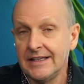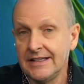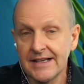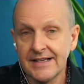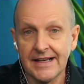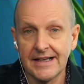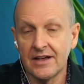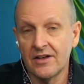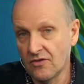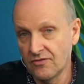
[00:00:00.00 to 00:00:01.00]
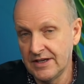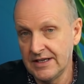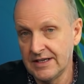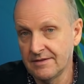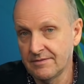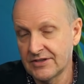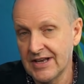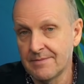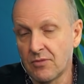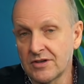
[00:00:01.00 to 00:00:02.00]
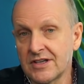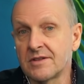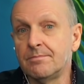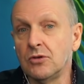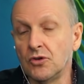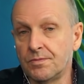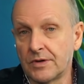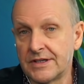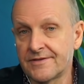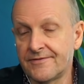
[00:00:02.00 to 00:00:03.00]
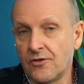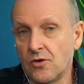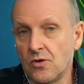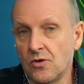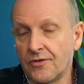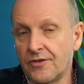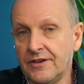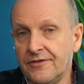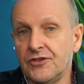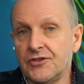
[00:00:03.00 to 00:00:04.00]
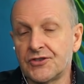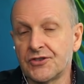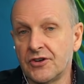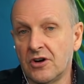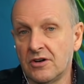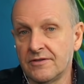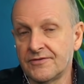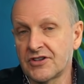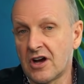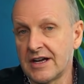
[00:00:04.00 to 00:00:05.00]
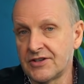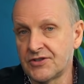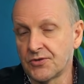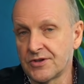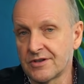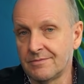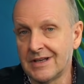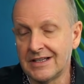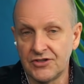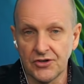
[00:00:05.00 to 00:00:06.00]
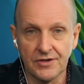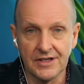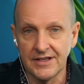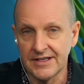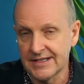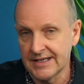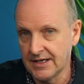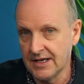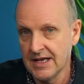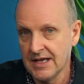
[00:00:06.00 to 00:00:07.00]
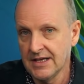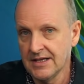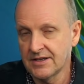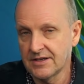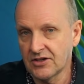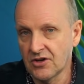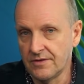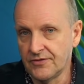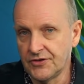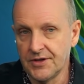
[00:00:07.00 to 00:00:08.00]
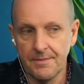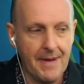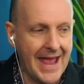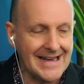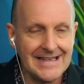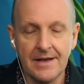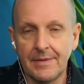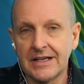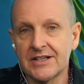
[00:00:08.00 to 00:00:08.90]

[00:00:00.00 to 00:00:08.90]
Yes, the Sandbox is a blueprint for the future of Thai tourism during this COVID pandemic.